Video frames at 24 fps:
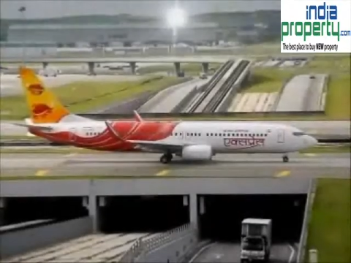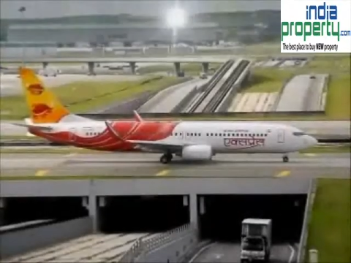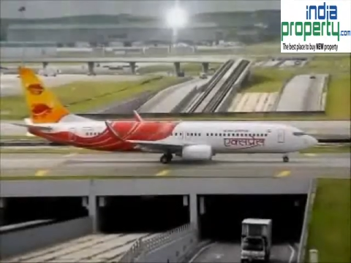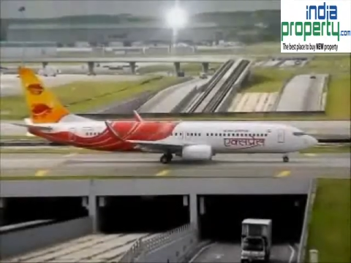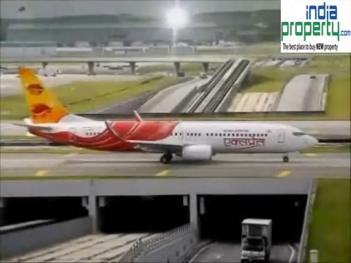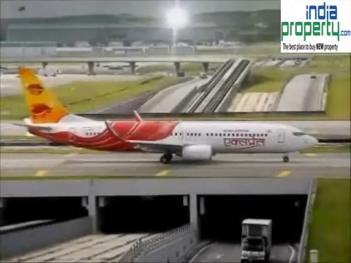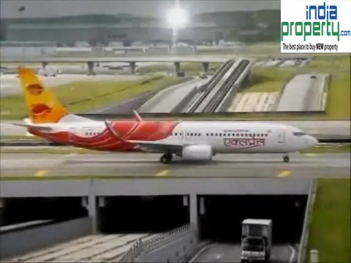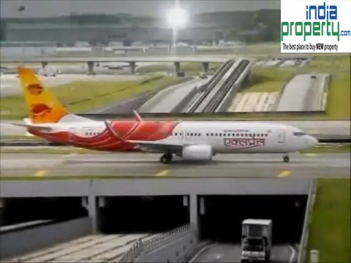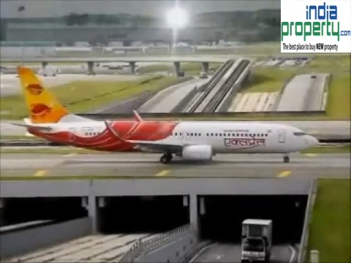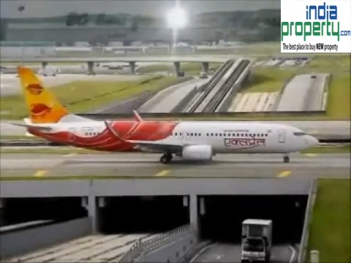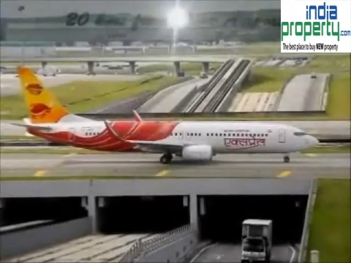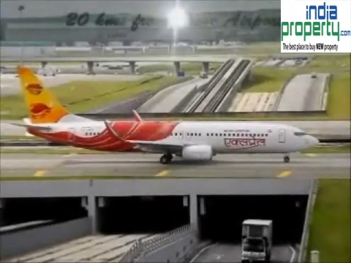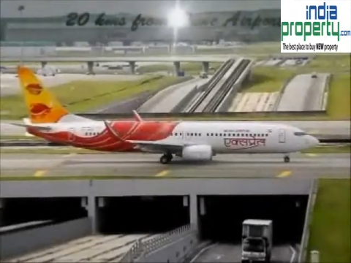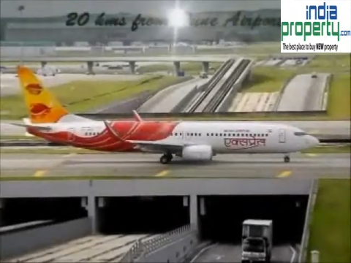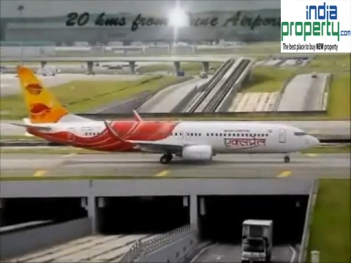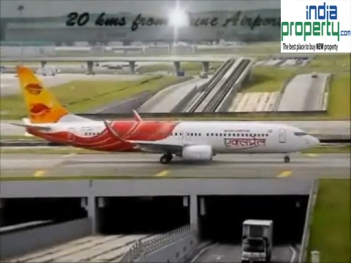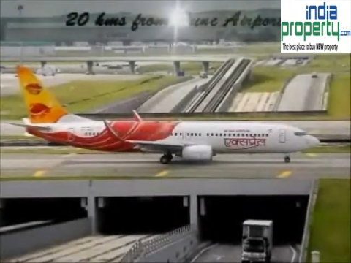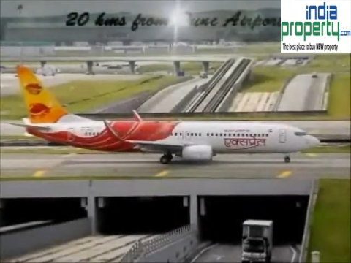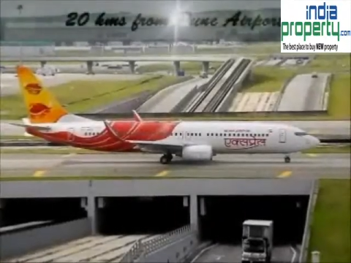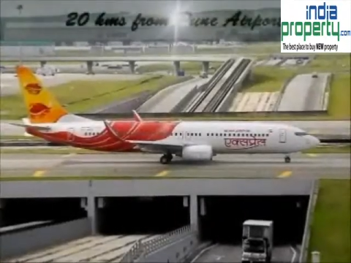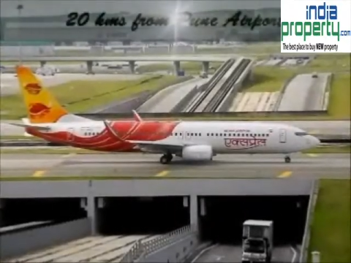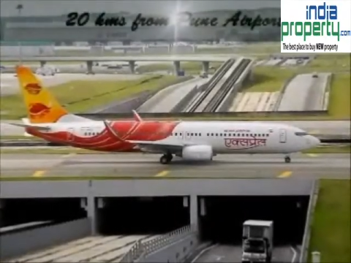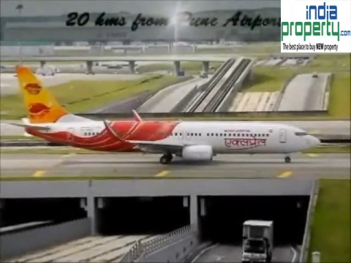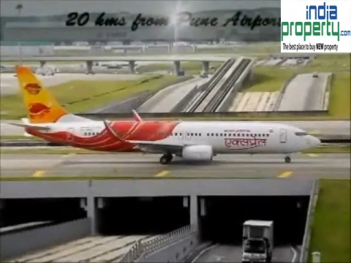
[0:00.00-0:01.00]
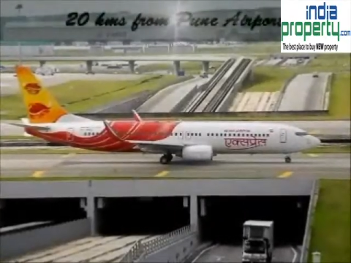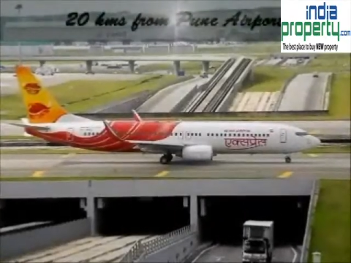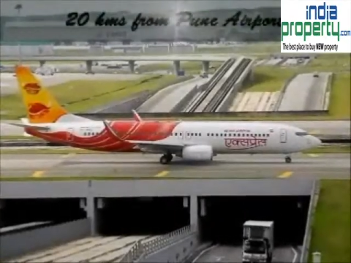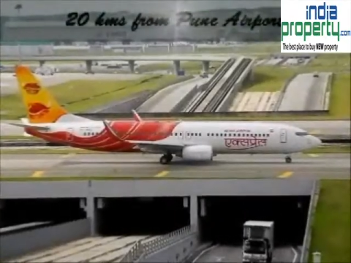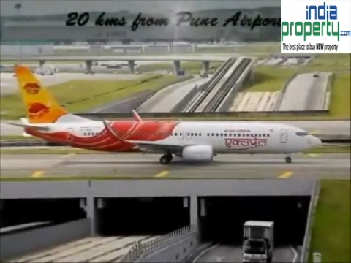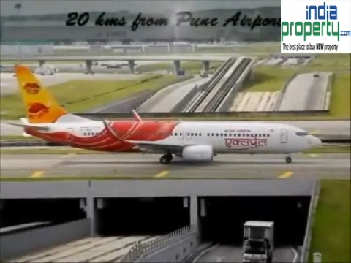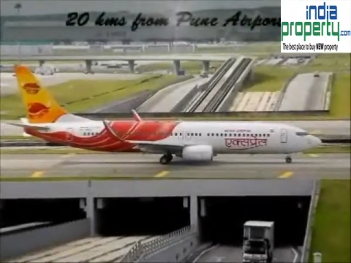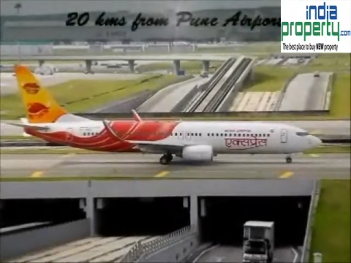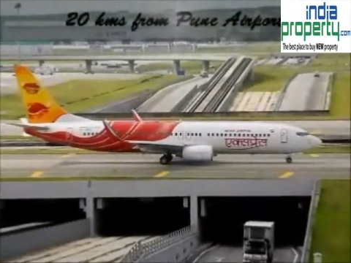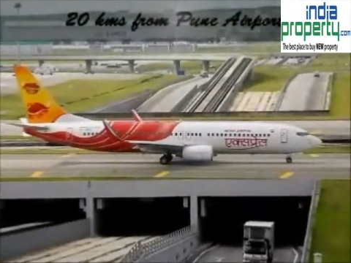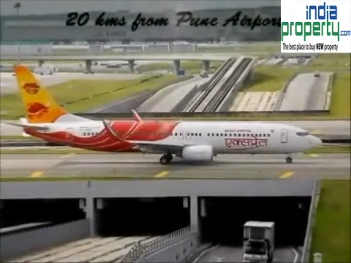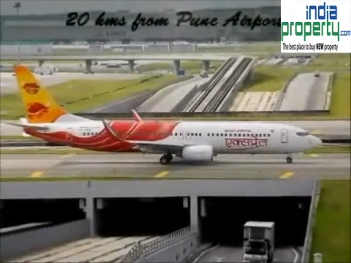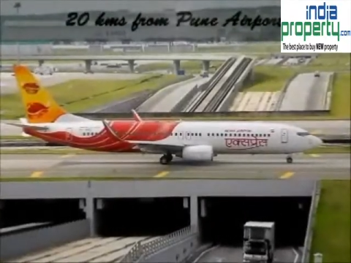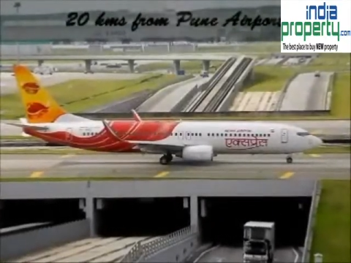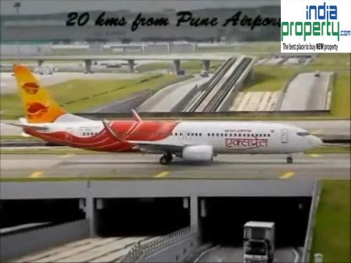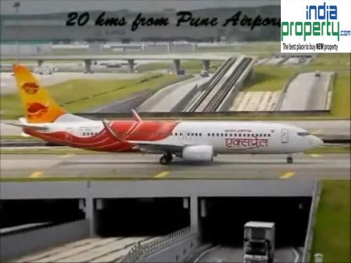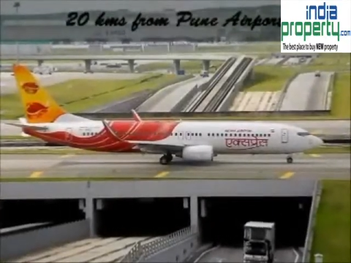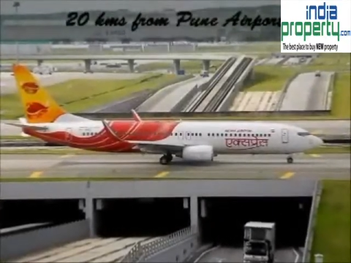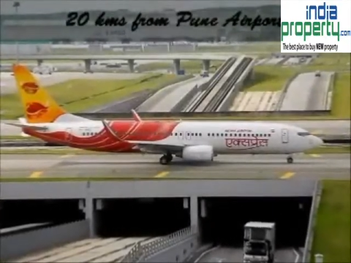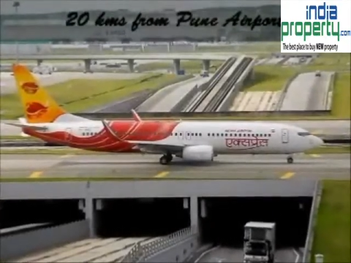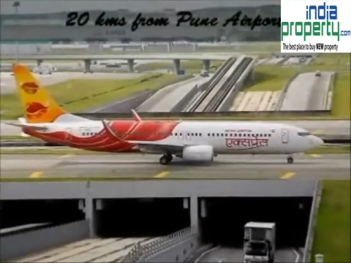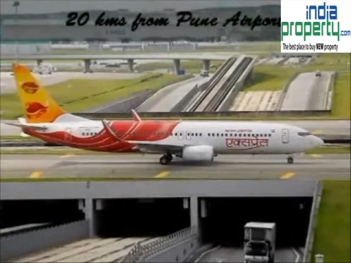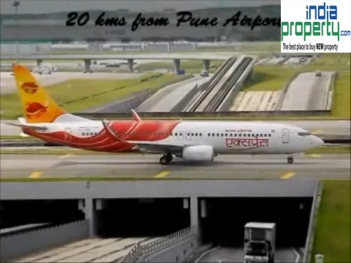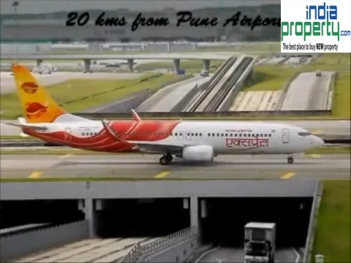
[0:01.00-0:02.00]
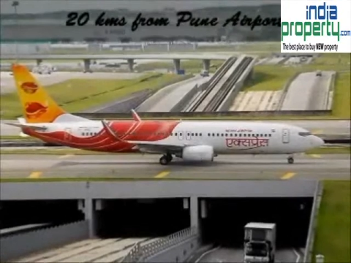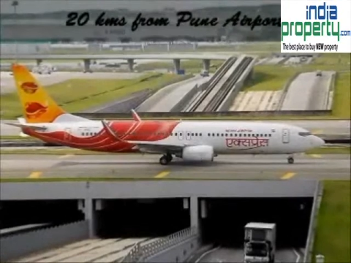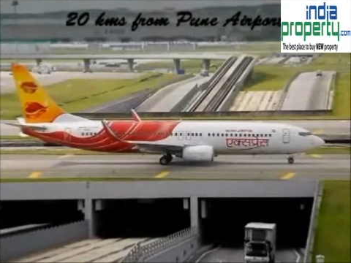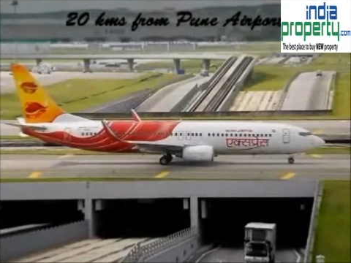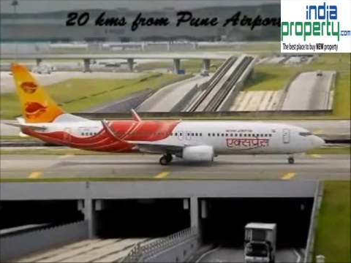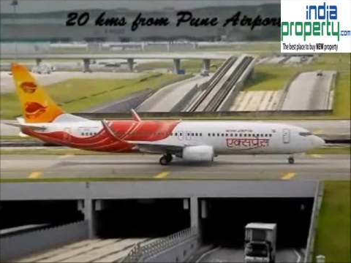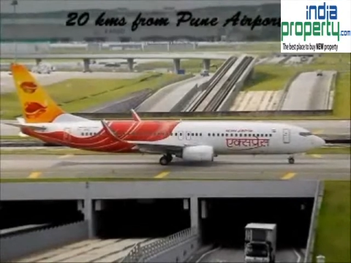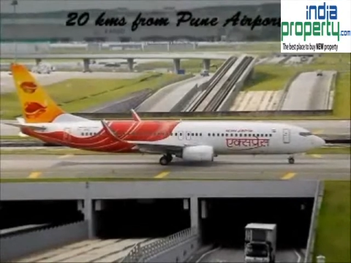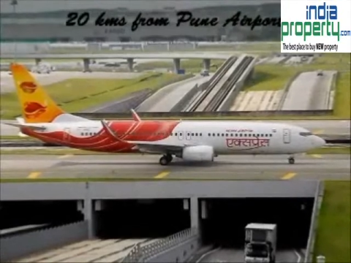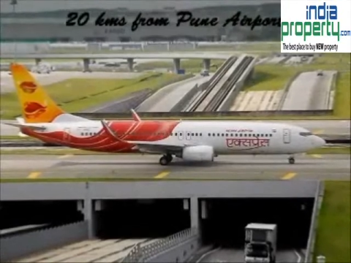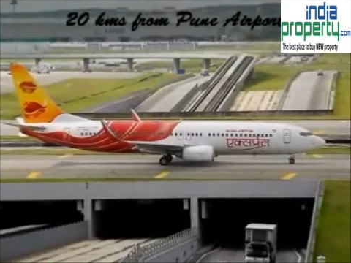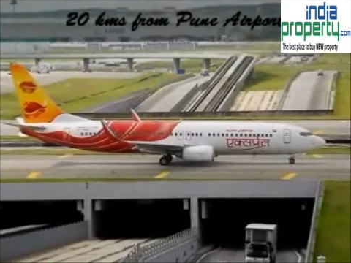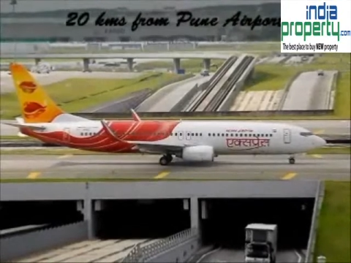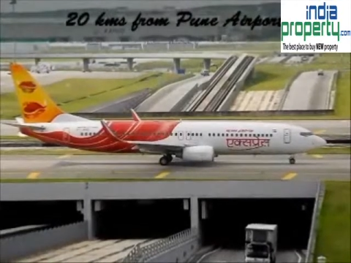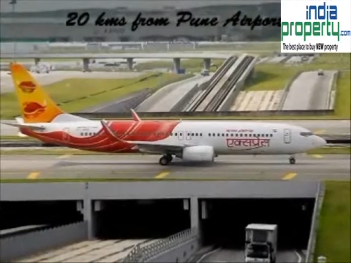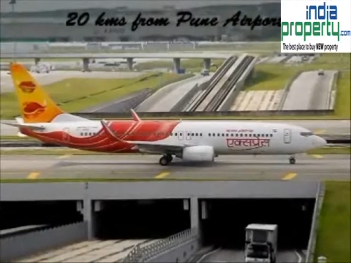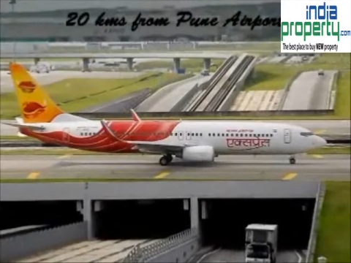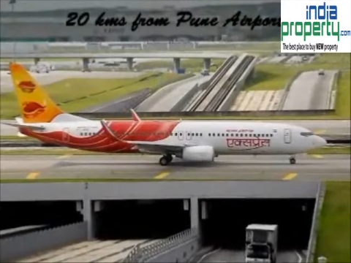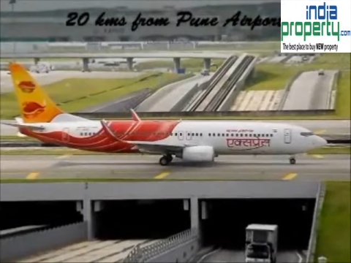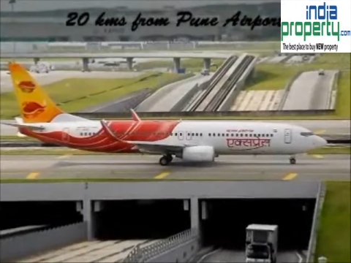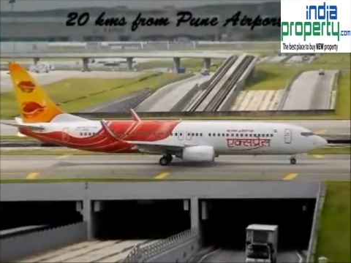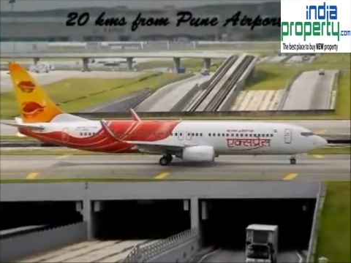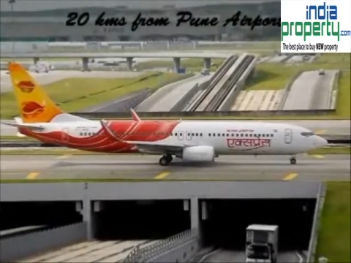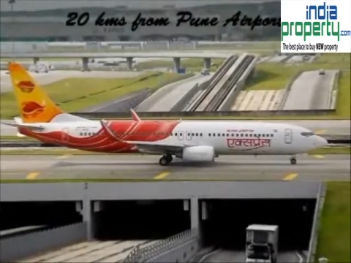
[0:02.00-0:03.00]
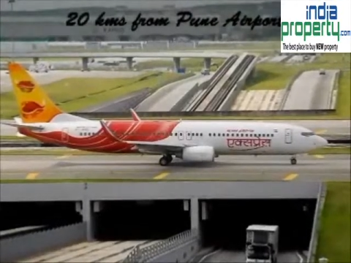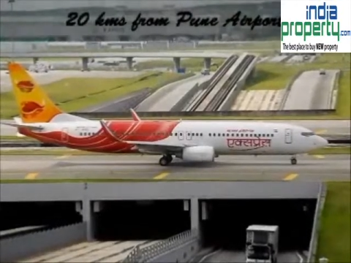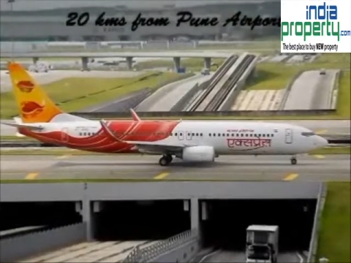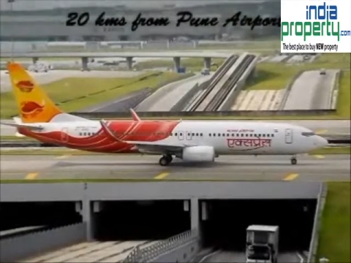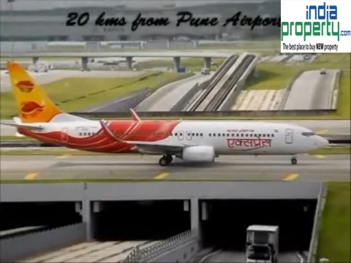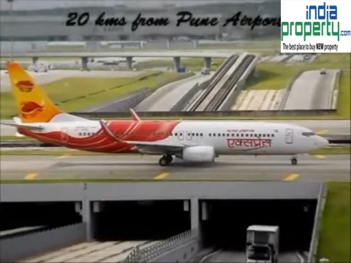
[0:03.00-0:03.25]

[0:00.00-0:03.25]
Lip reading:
Nobody's mouth can be seen.